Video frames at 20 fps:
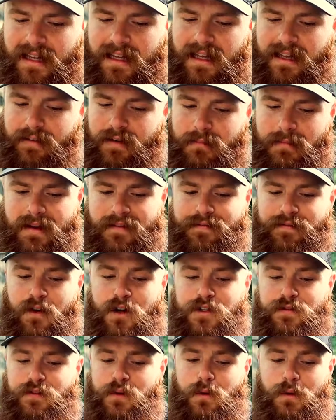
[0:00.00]
Even in my
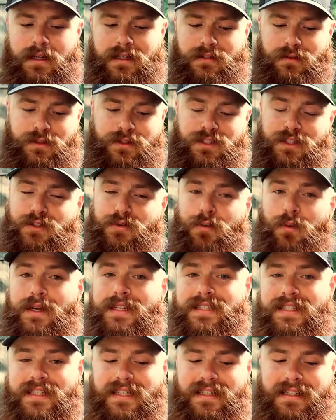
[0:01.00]
first viewing, it was just
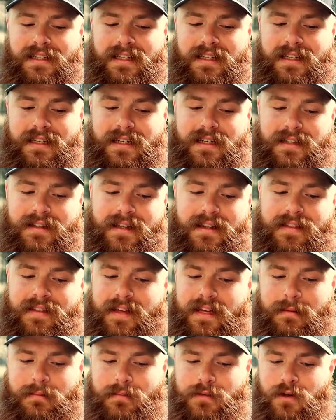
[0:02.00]
recent, the
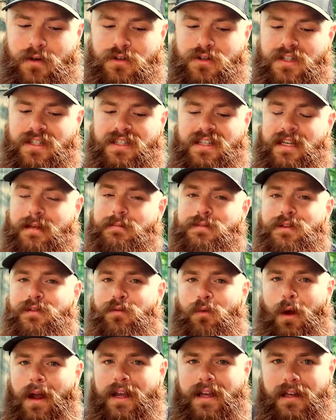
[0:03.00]
themes aren't just themes
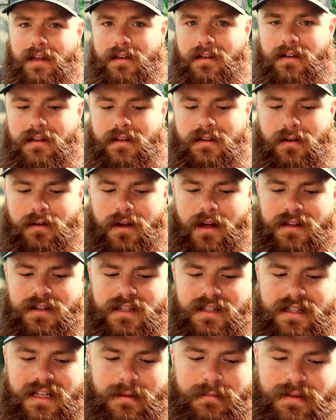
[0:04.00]
of Reagan. They're not
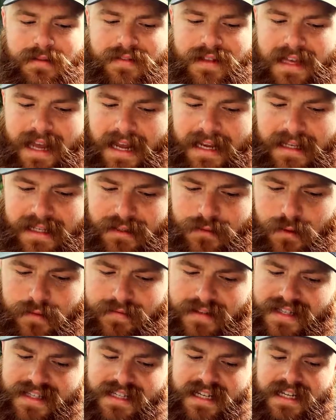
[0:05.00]
just themes of the 80s or
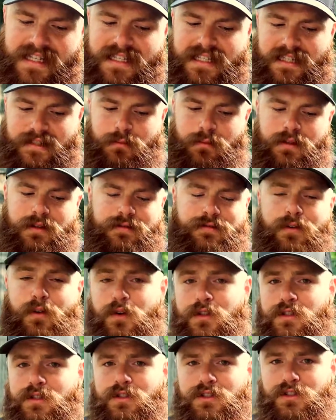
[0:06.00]
even the 60s when the
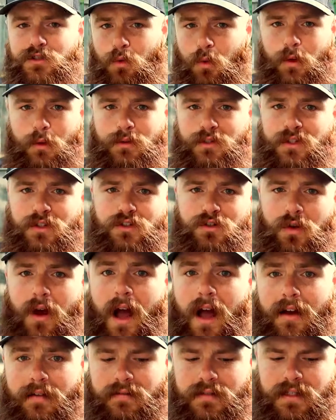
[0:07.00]
first story was
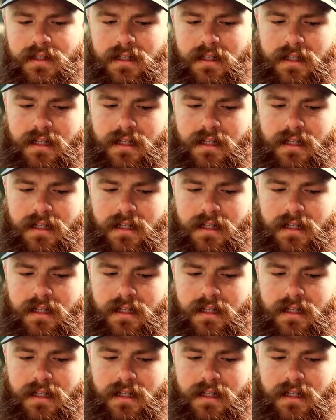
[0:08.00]
contrived.